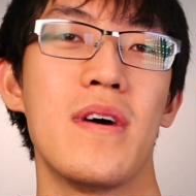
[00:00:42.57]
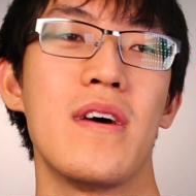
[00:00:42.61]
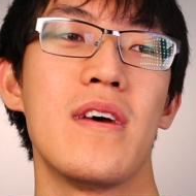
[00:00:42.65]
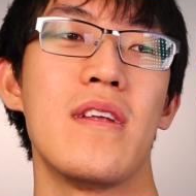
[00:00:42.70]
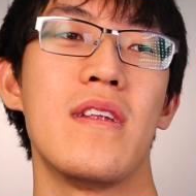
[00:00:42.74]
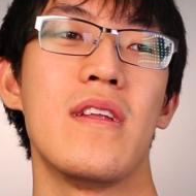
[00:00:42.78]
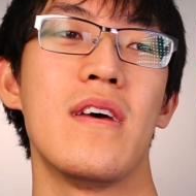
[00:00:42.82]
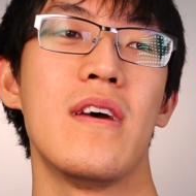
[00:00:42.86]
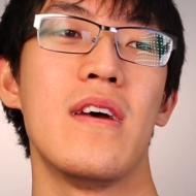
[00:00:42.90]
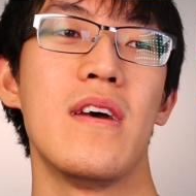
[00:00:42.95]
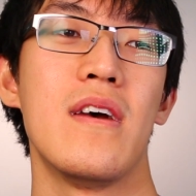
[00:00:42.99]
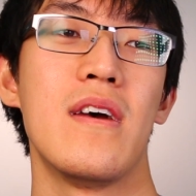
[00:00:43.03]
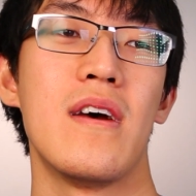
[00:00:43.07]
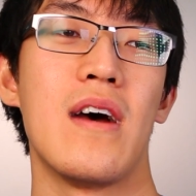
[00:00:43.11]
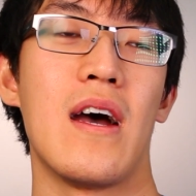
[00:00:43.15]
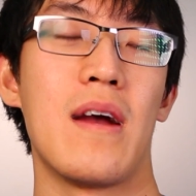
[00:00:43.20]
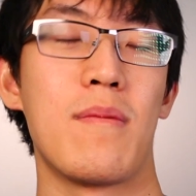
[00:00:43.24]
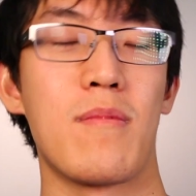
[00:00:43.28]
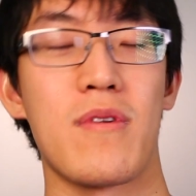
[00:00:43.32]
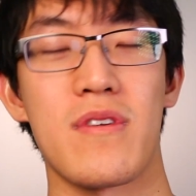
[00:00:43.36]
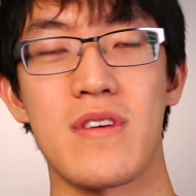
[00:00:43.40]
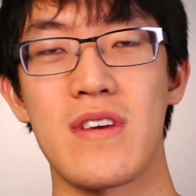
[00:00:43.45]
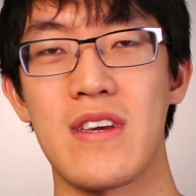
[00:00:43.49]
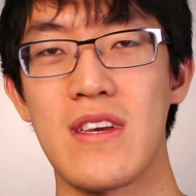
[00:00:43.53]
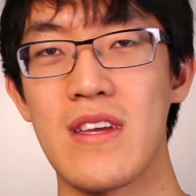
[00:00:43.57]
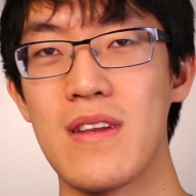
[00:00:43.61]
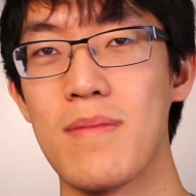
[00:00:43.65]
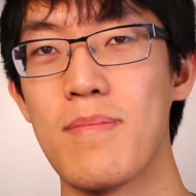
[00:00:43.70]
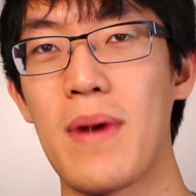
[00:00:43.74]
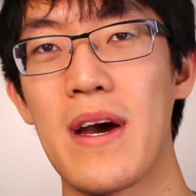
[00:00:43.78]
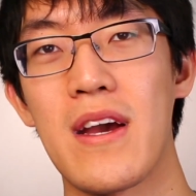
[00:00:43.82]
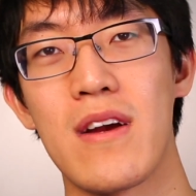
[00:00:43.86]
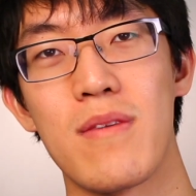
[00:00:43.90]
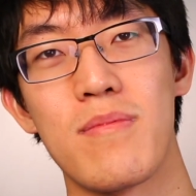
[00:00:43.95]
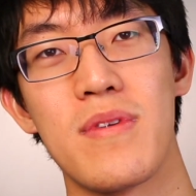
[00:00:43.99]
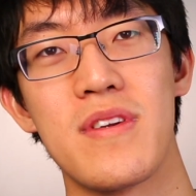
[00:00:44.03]
but I'm working in
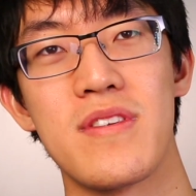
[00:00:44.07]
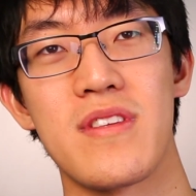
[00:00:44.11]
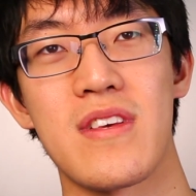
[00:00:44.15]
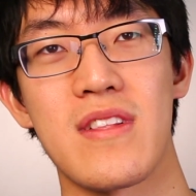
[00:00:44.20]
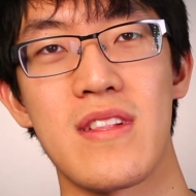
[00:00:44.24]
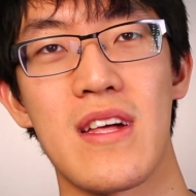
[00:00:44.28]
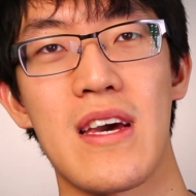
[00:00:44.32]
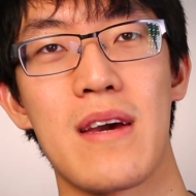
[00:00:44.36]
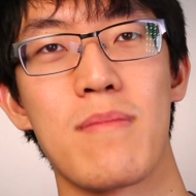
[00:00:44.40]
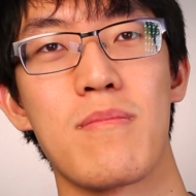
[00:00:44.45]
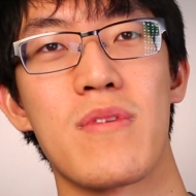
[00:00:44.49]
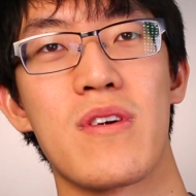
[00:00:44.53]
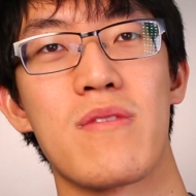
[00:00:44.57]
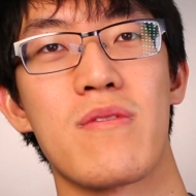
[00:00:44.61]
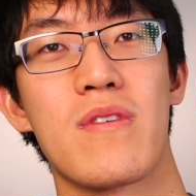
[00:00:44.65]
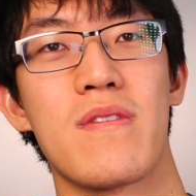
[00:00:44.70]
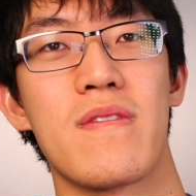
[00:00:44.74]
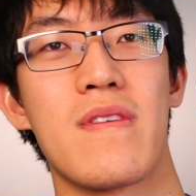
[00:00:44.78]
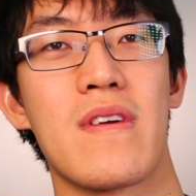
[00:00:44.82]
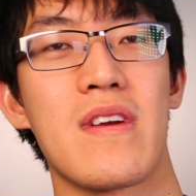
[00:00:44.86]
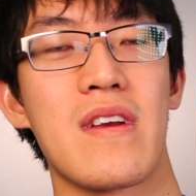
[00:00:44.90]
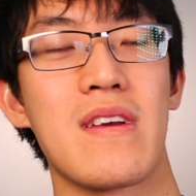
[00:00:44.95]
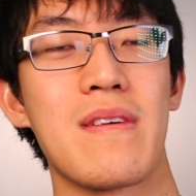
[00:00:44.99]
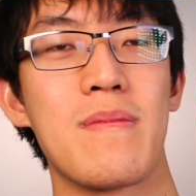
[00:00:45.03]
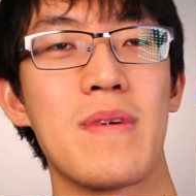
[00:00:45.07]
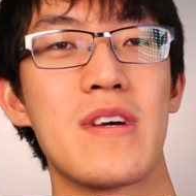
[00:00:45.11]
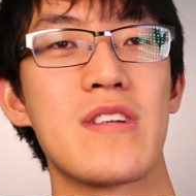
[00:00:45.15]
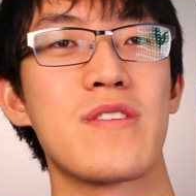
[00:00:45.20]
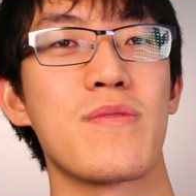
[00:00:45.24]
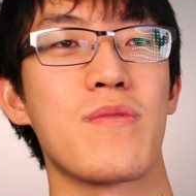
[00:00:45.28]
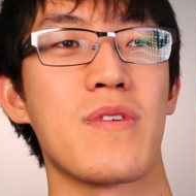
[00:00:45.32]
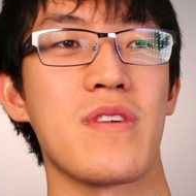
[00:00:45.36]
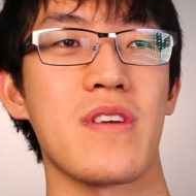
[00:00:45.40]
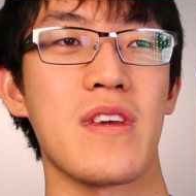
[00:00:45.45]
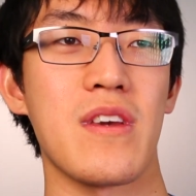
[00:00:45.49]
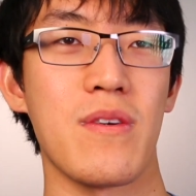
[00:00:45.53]
a bioprinting lab where we're very
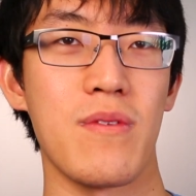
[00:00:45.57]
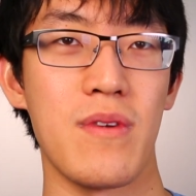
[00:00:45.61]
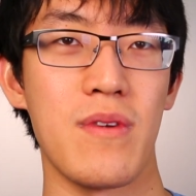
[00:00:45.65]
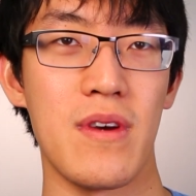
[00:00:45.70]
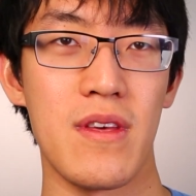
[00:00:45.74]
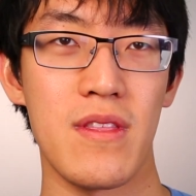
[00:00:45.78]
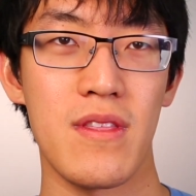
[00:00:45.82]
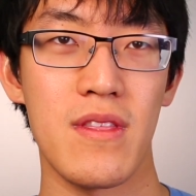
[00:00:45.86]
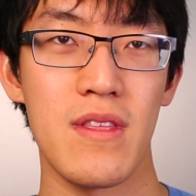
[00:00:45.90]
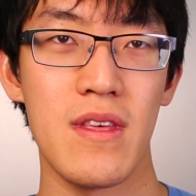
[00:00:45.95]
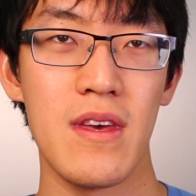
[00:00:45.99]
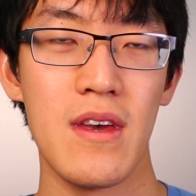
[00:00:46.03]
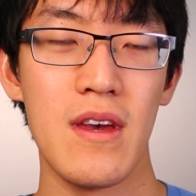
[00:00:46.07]
much working with